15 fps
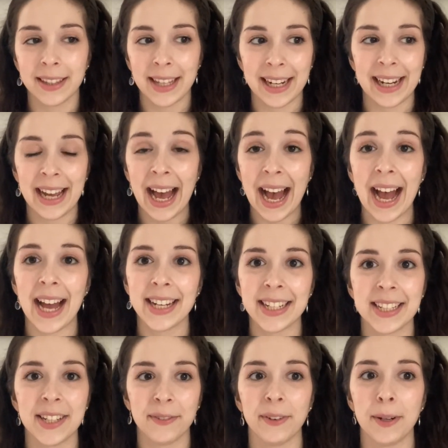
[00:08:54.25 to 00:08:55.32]
that I had a
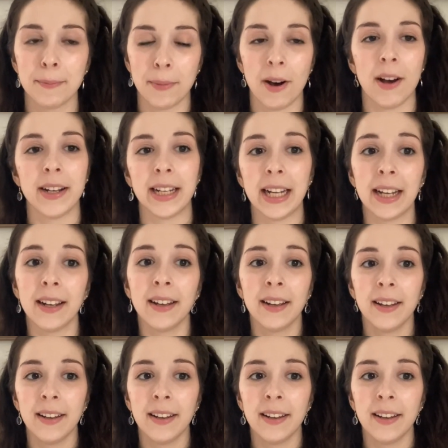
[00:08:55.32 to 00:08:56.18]
different body.